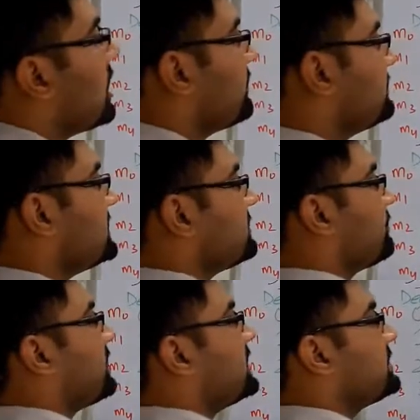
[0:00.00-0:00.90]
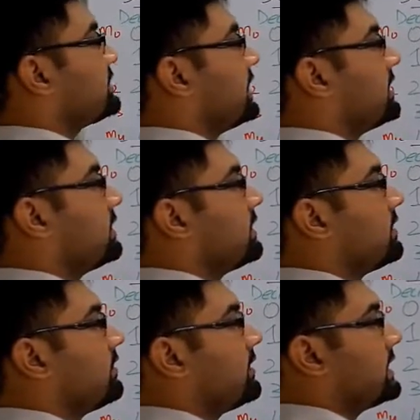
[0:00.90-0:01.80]
of this function
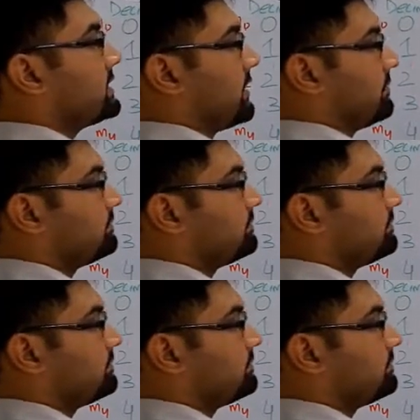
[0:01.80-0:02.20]
written.